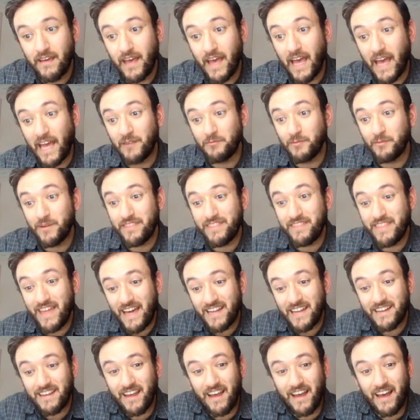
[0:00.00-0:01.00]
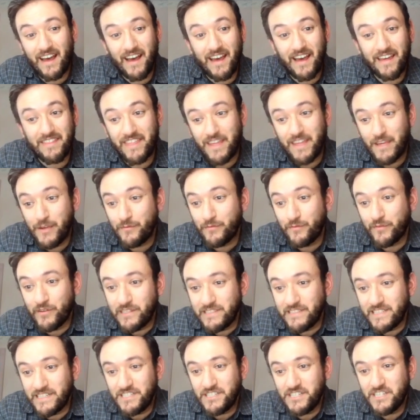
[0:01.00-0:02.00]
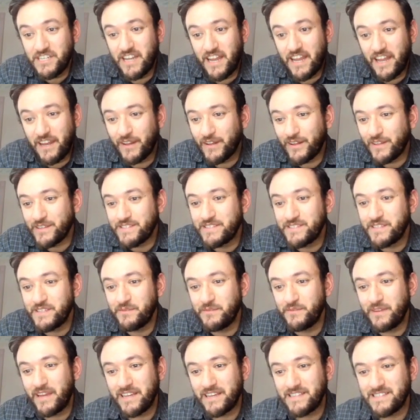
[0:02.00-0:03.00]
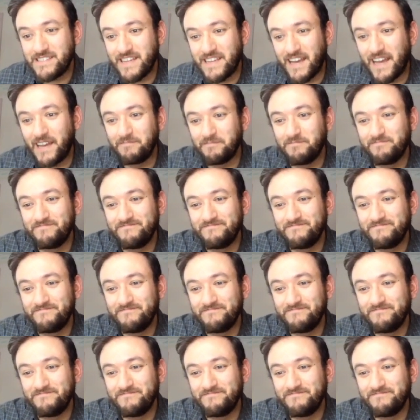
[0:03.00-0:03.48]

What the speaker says: And with that, thank you for attention, and I'll see you next time.